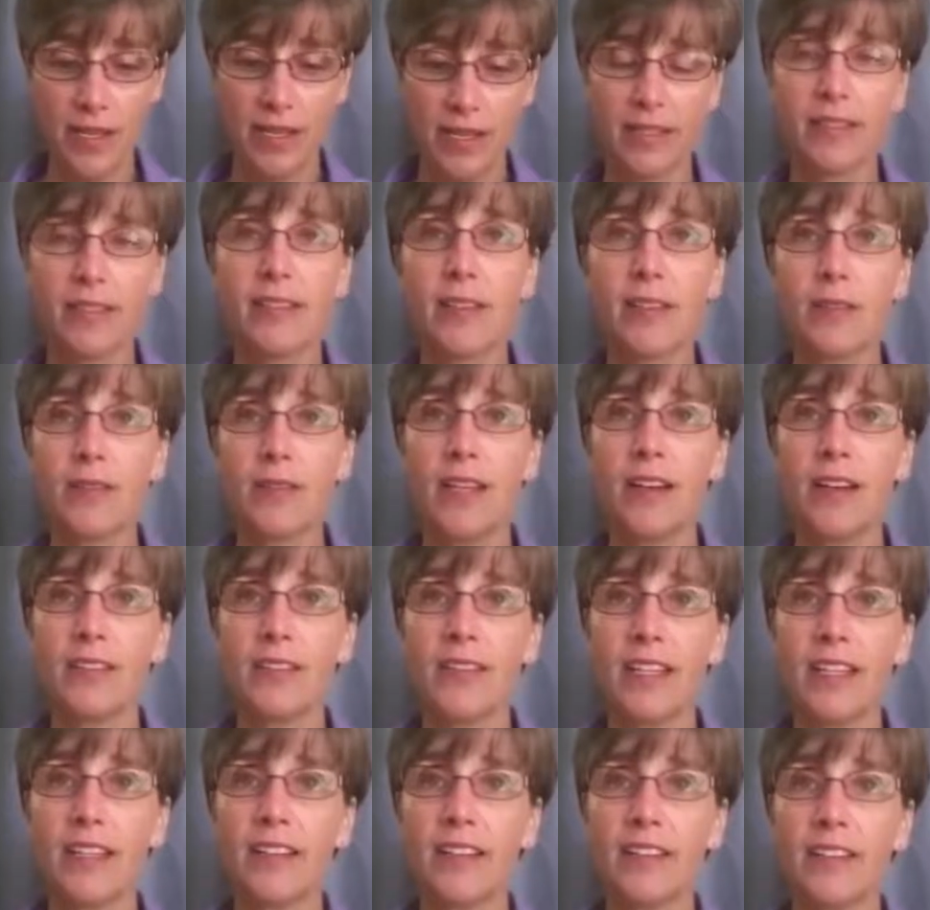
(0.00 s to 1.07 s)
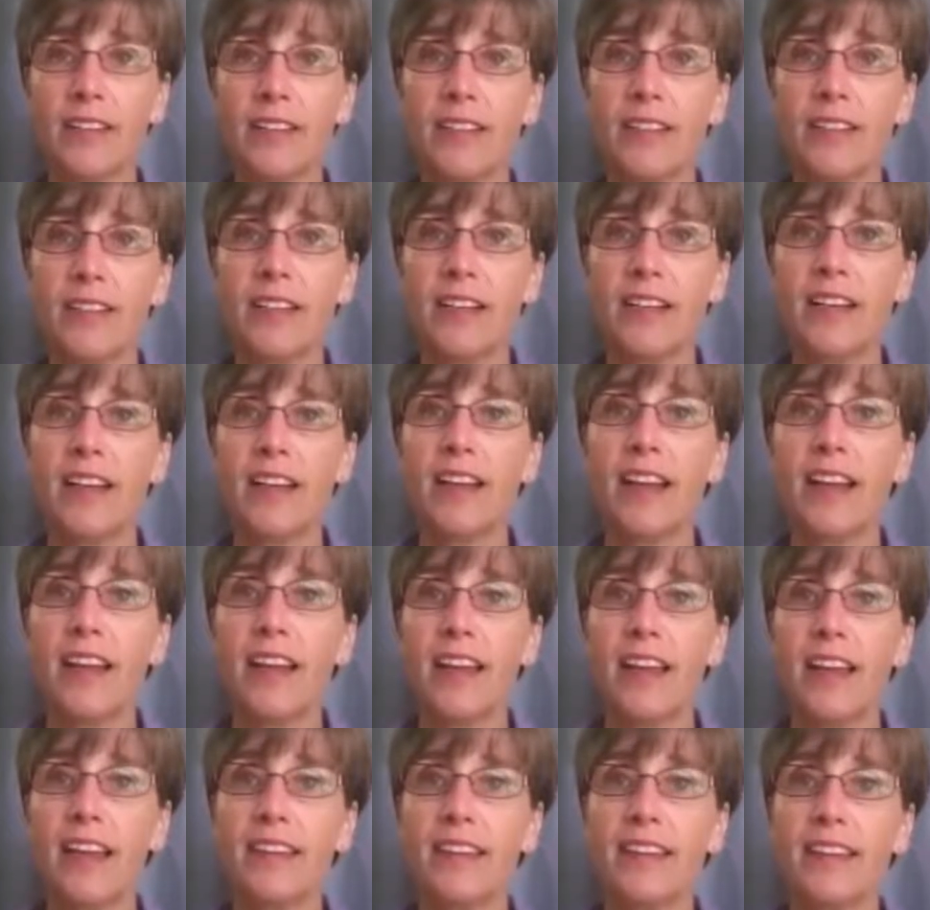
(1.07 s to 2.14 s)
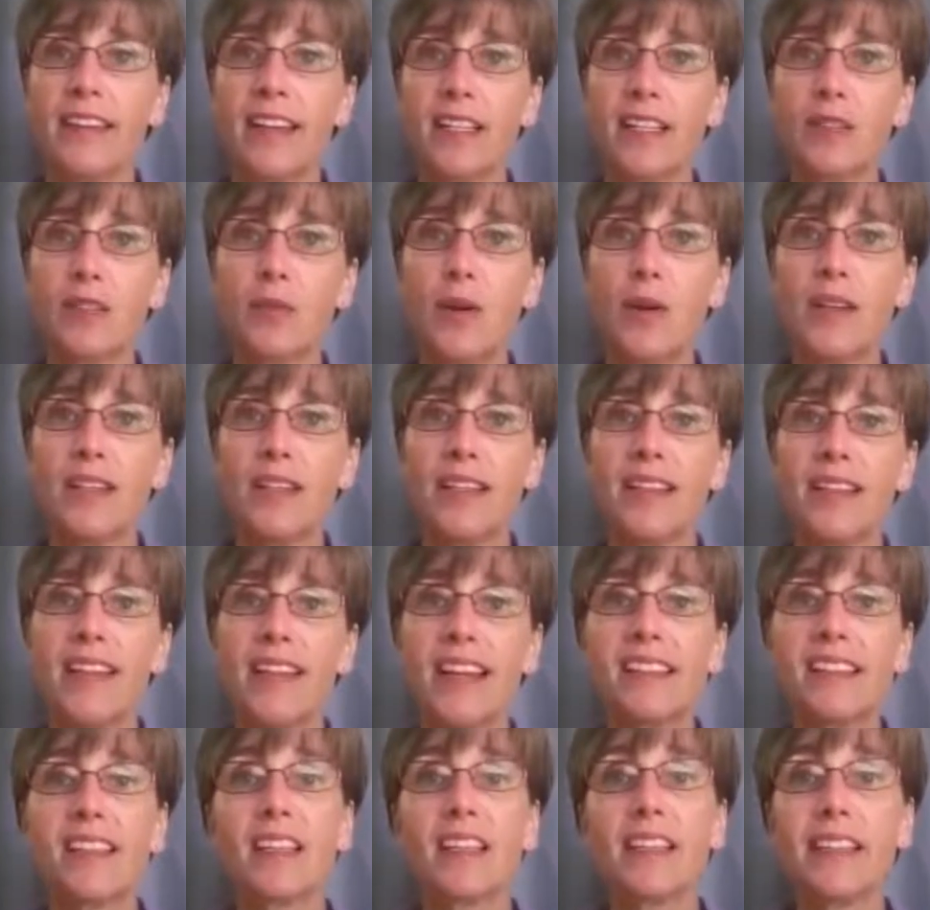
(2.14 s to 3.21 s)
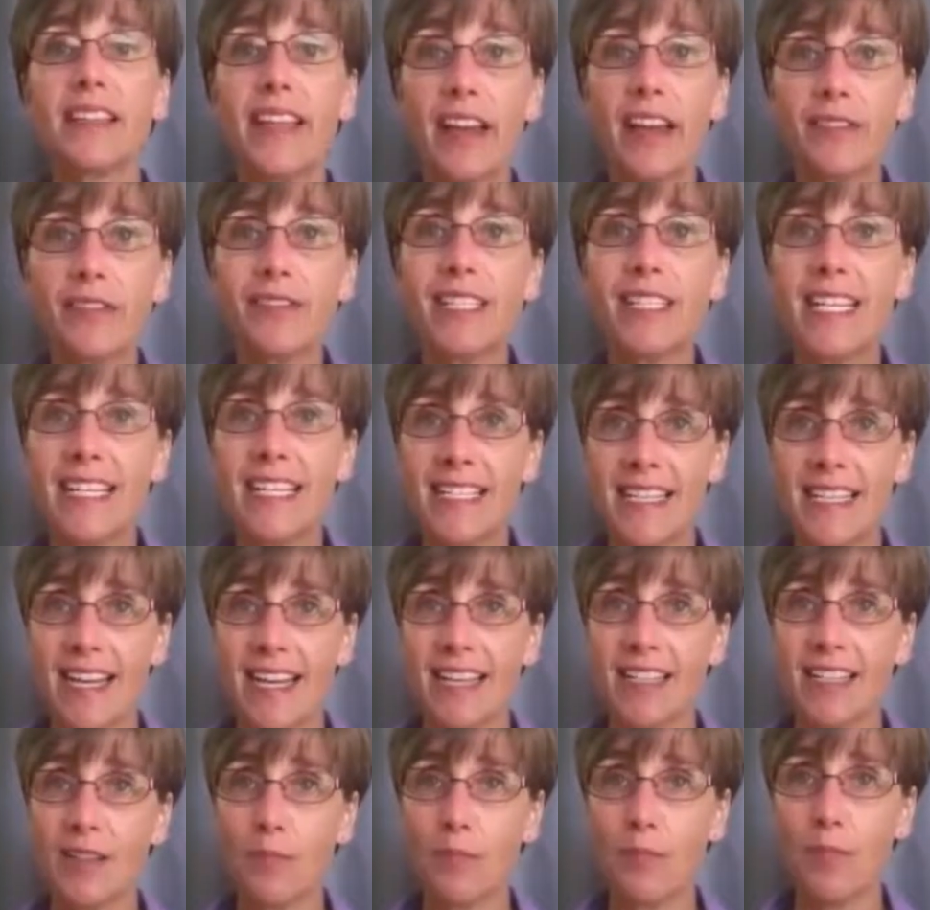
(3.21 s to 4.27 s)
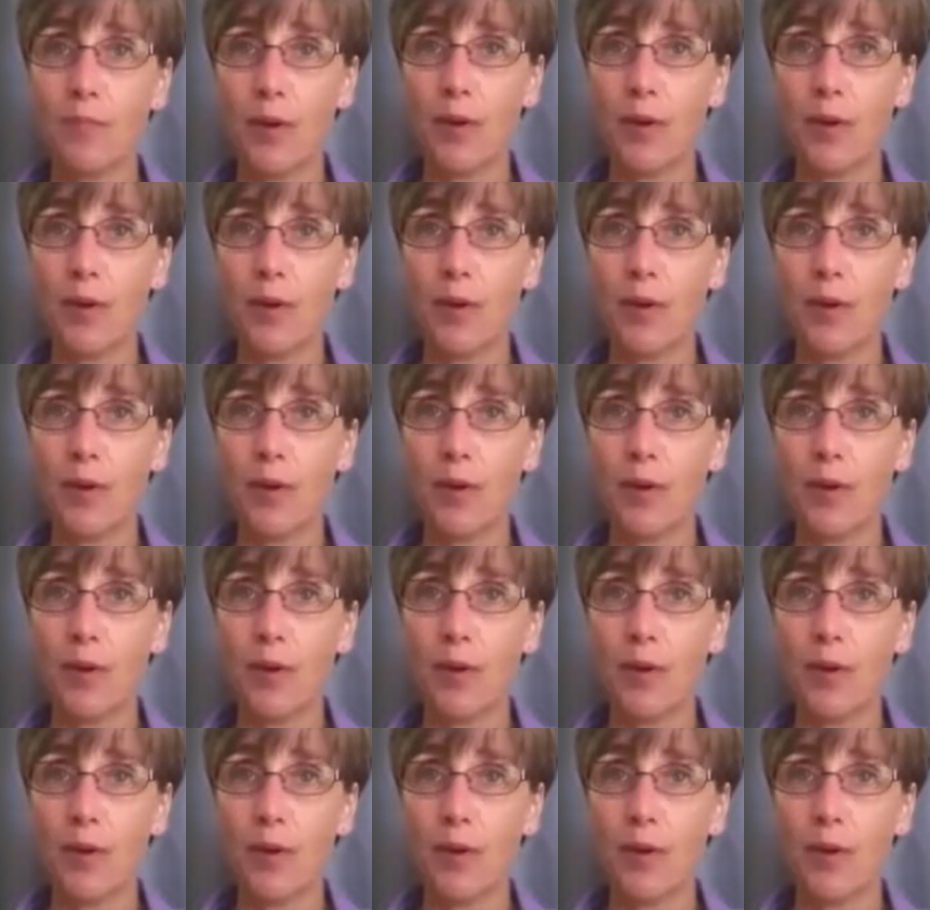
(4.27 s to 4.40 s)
Let's go down here, and the next one, that's a left indent.